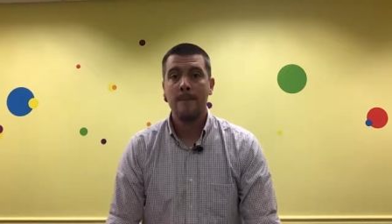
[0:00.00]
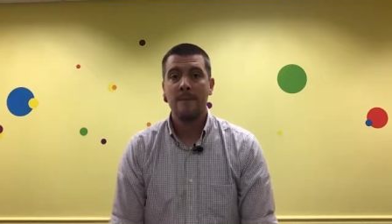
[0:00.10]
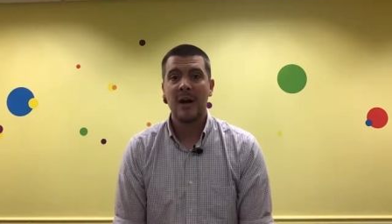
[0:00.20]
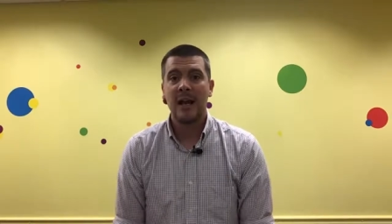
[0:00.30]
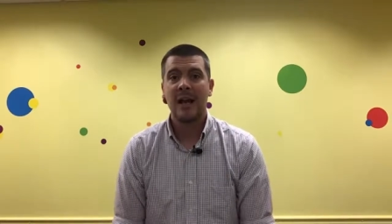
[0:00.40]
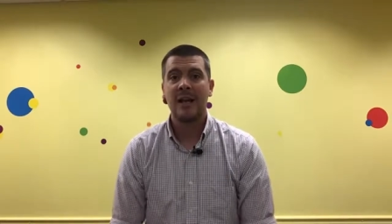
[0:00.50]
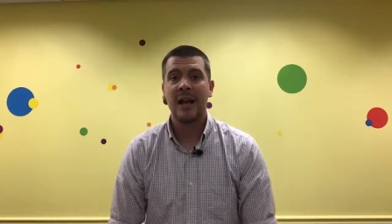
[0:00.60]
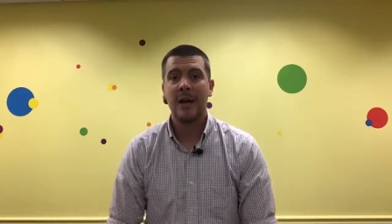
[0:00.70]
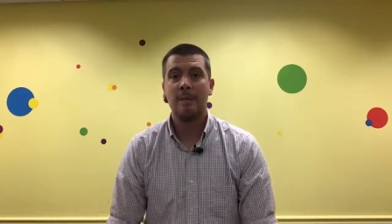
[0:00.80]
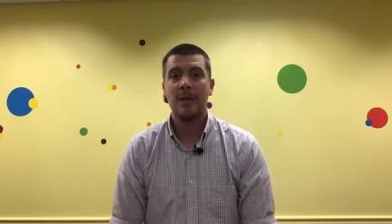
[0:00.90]
Bread
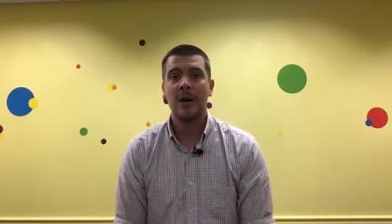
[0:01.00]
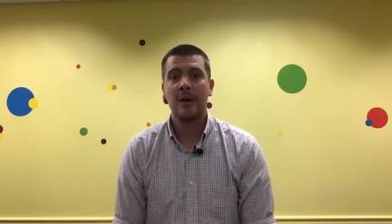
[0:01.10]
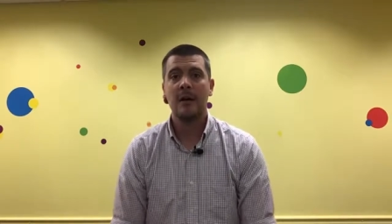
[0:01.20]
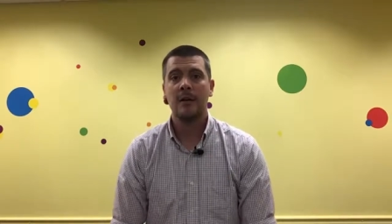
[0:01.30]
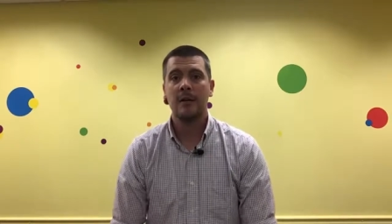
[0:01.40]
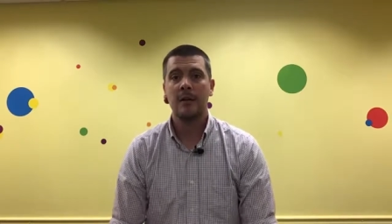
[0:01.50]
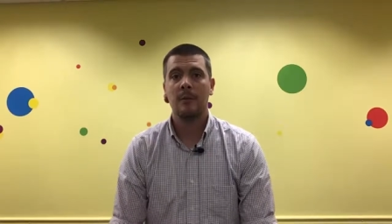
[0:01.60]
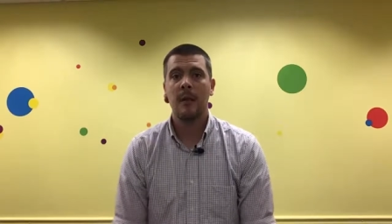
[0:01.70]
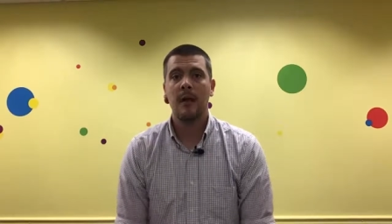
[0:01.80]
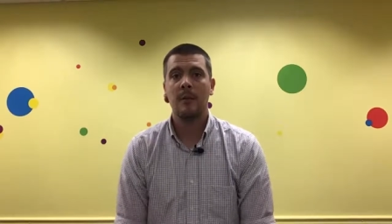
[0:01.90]
and butter,
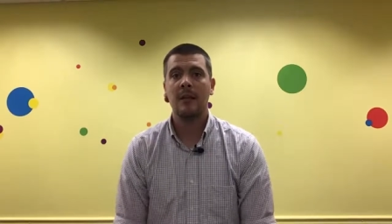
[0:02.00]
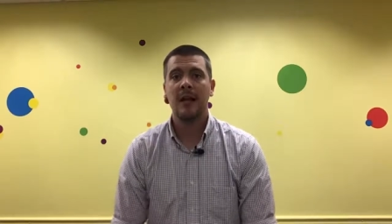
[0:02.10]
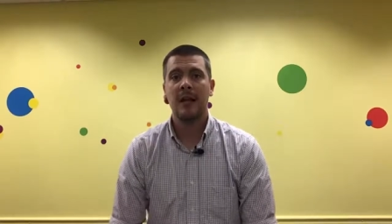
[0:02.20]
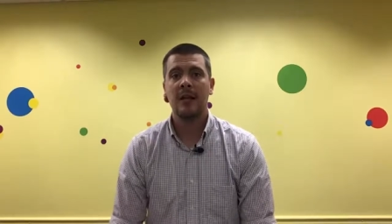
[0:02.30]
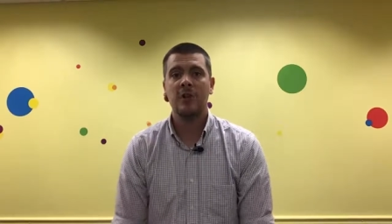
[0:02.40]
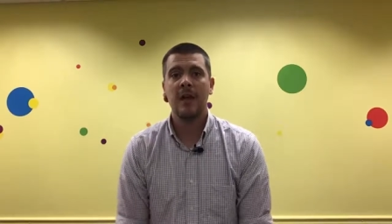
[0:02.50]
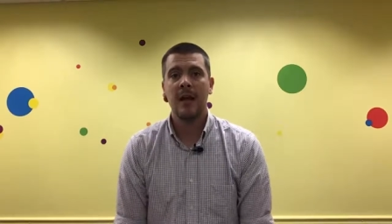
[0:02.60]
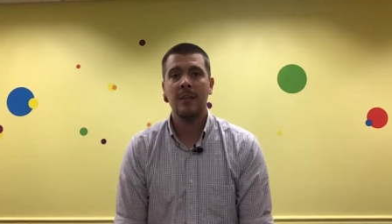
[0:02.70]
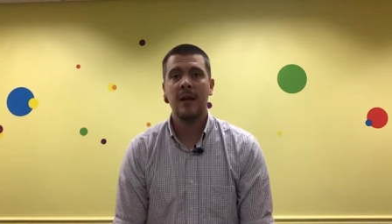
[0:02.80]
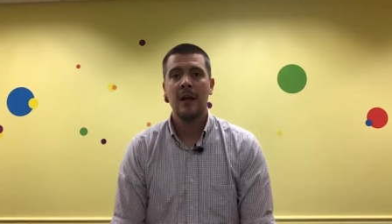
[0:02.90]
marmalade and
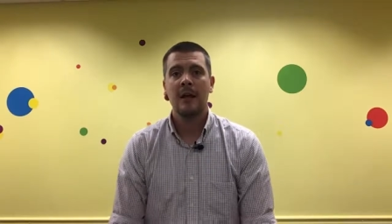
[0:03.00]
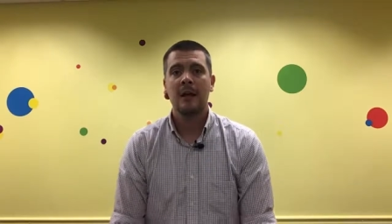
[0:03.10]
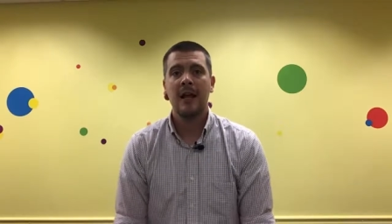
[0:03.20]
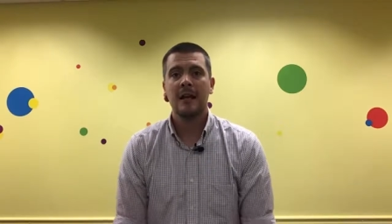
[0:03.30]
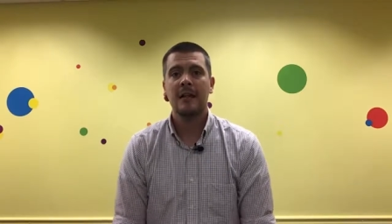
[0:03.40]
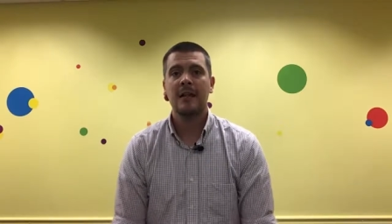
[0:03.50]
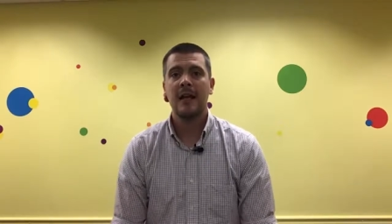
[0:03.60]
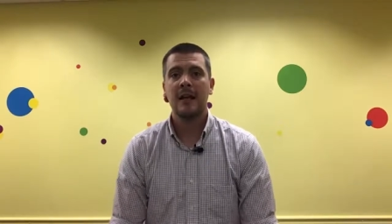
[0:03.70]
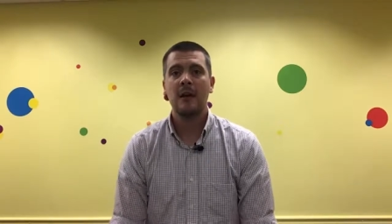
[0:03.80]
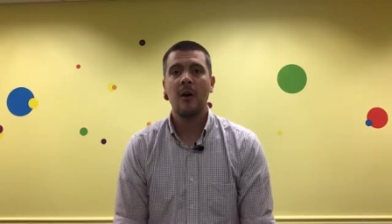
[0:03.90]
jam. Let's
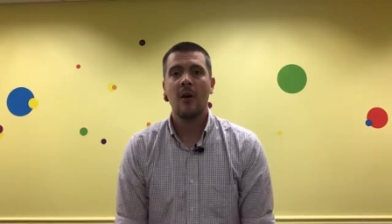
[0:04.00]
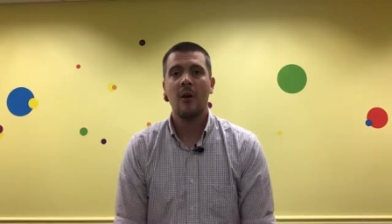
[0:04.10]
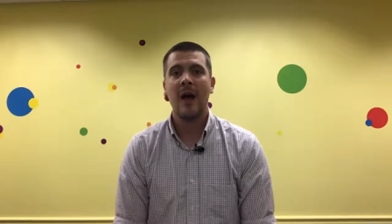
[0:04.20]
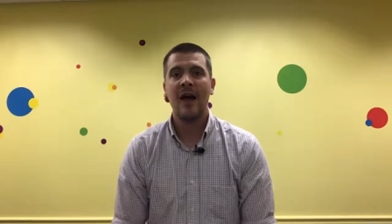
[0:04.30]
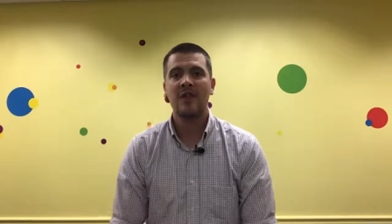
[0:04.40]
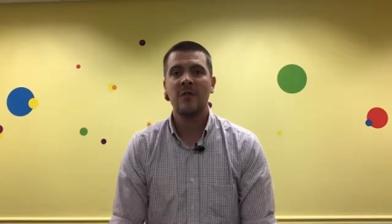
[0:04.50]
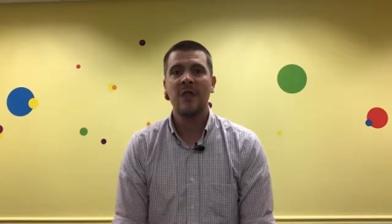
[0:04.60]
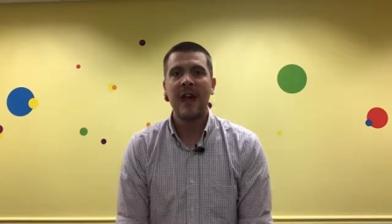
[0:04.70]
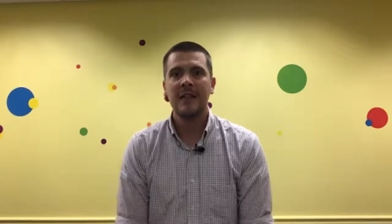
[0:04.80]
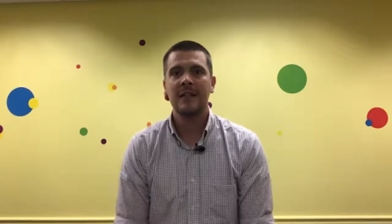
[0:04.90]
say hello as
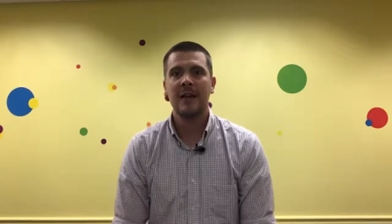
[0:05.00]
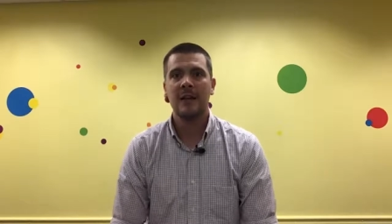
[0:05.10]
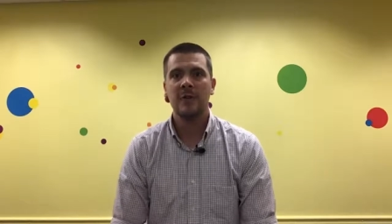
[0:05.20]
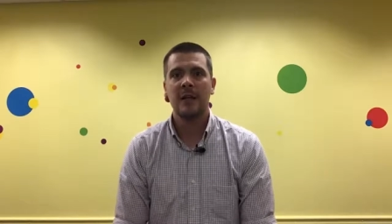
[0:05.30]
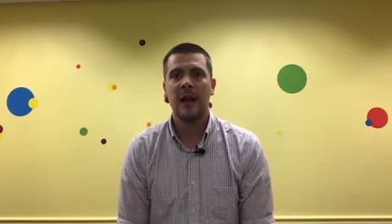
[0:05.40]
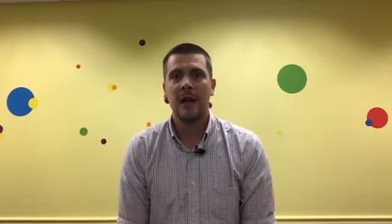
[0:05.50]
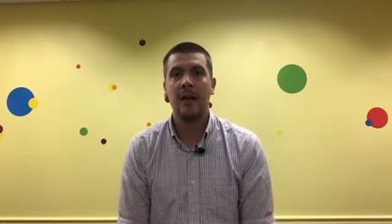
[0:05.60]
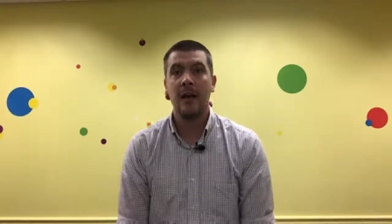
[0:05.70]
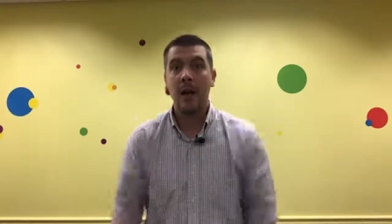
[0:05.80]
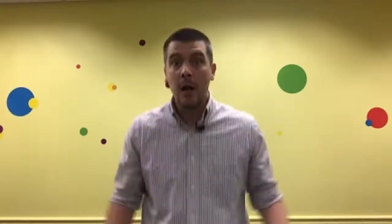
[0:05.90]
fast as we can.
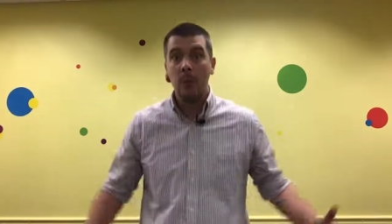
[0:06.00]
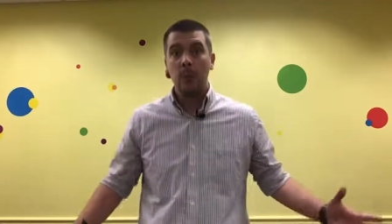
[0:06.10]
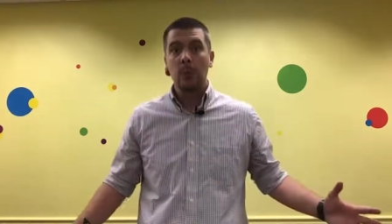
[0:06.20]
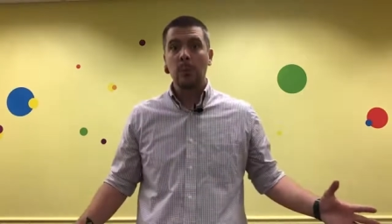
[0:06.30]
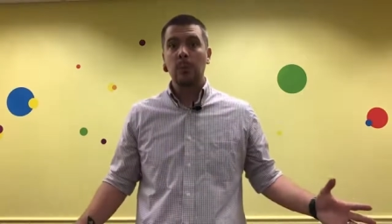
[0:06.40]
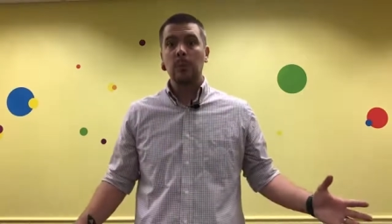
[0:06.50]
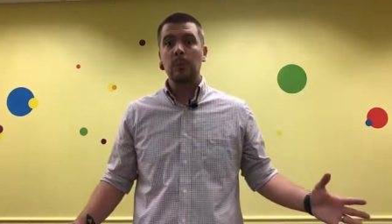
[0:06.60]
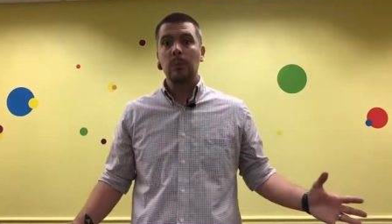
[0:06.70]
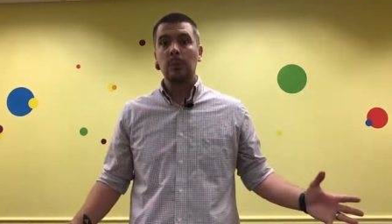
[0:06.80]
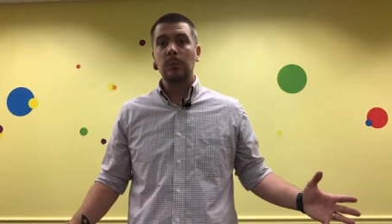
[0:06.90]
Hello!
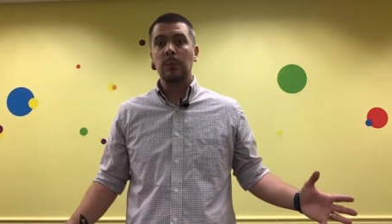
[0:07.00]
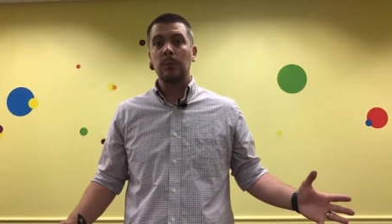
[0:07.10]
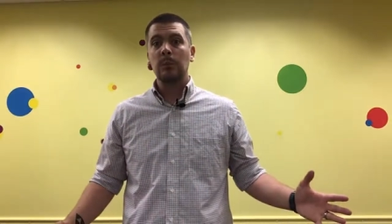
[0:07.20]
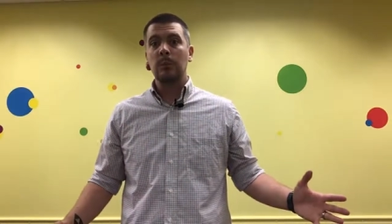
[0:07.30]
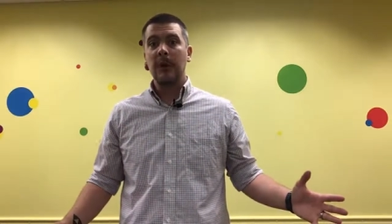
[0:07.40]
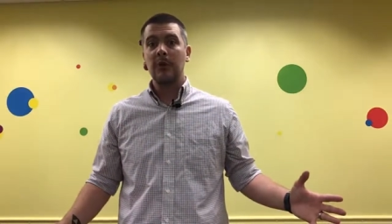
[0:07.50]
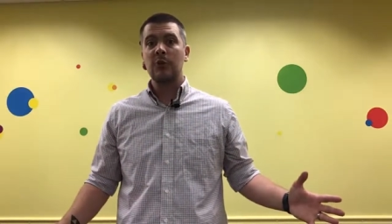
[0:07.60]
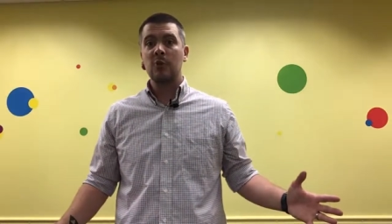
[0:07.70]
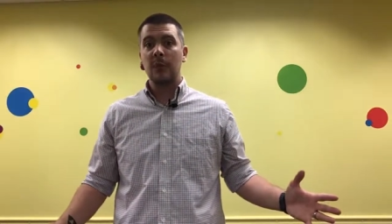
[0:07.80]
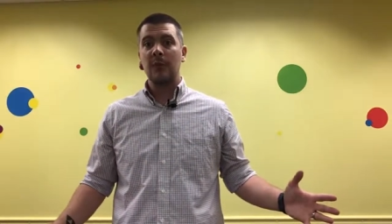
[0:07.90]
That was
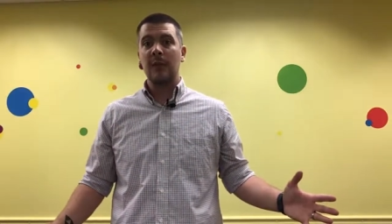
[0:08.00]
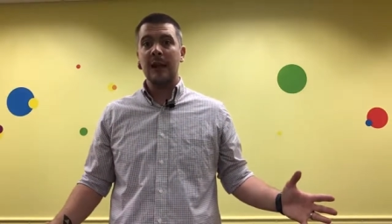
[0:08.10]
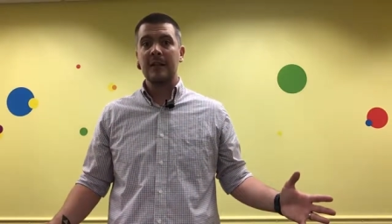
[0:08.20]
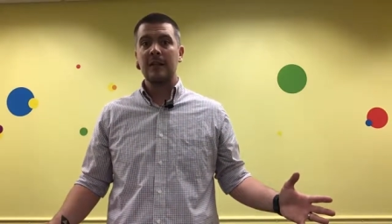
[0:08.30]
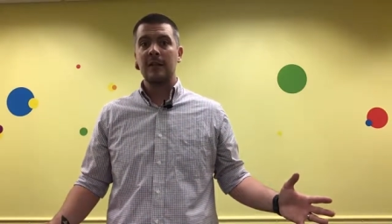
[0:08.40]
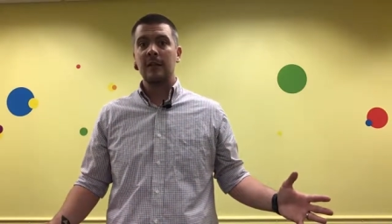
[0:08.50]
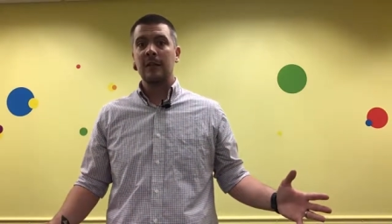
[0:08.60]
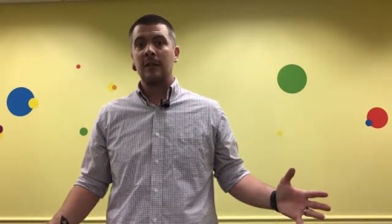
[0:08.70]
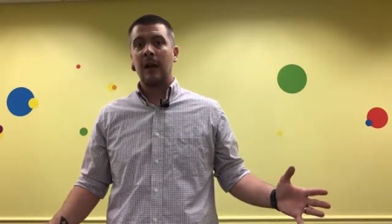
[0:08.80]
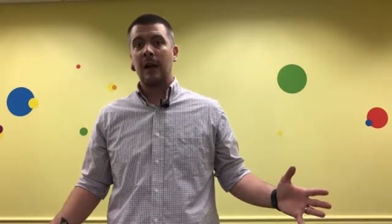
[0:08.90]
super fast.
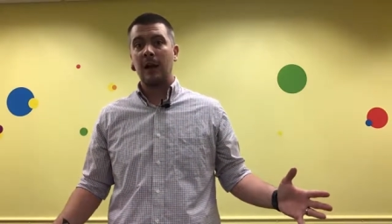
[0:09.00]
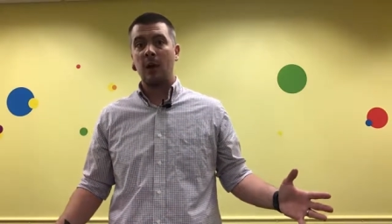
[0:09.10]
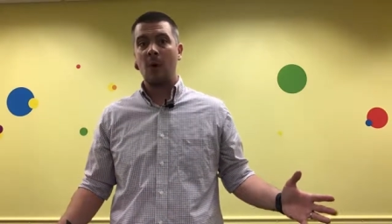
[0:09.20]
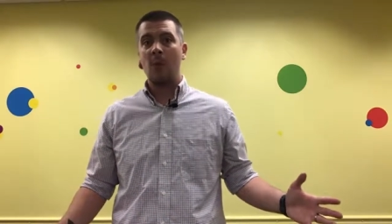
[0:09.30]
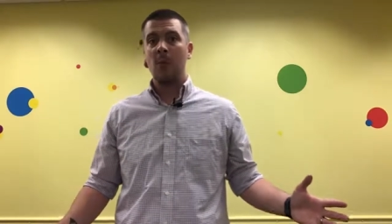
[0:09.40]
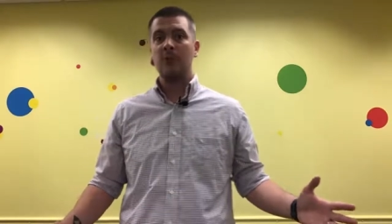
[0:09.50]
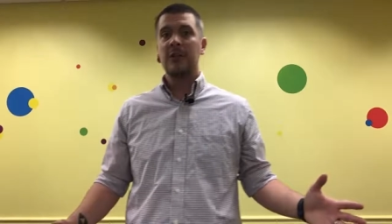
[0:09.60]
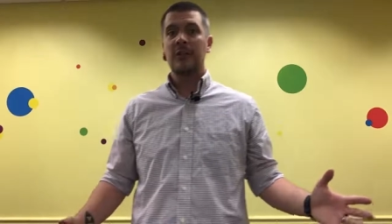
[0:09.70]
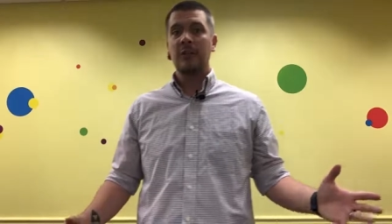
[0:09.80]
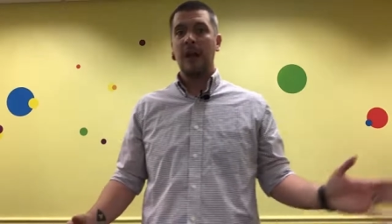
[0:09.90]
I could
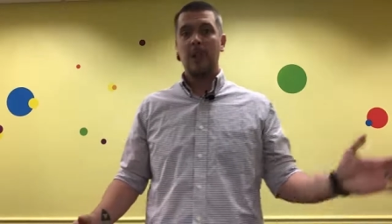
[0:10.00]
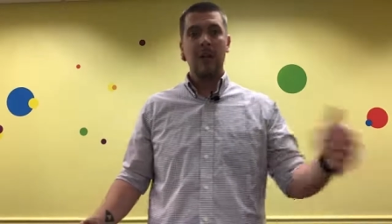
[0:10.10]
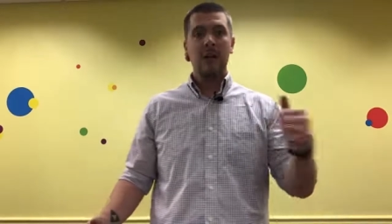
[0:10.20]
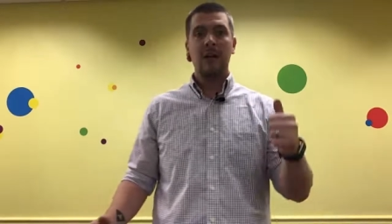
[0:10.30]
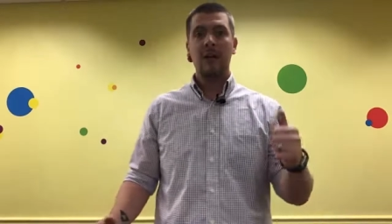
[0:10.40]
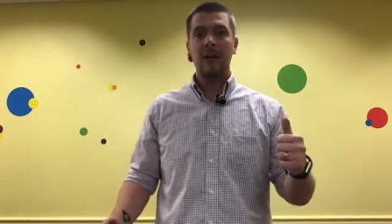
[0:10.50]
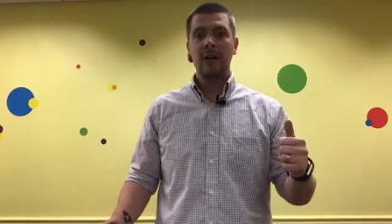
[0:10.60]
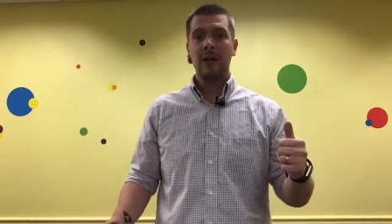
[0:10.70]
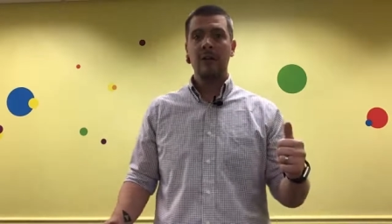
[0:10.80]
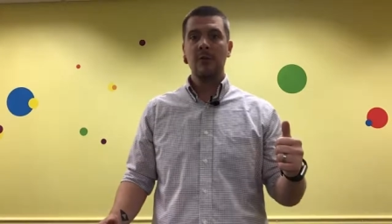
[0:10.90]
almost, I barely could even
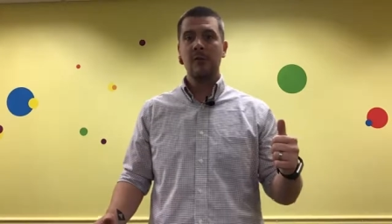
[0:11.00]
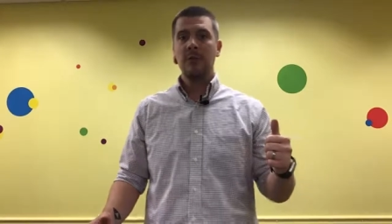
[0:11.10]
hear you.